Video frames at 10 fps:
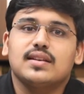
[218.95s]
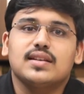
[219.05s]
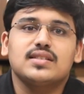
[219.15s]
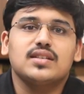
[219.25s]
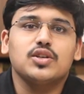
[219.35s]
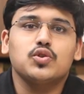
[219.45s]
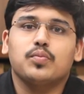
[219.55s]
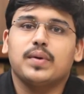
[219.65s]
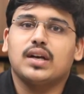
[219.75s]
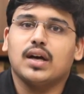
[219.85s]
listing
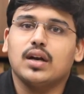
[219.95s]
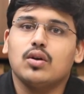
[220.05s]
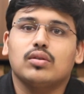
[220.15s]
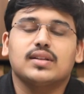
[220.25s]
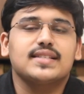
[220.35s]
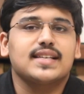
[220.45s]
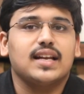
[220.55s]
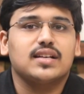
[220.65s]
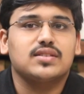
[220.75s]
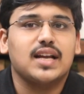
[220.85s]
should be done on the
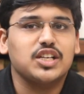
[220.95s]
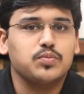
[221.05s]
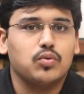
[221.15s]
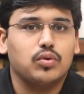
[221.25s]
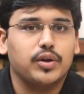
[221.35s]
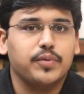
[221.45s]
seller's dashboard.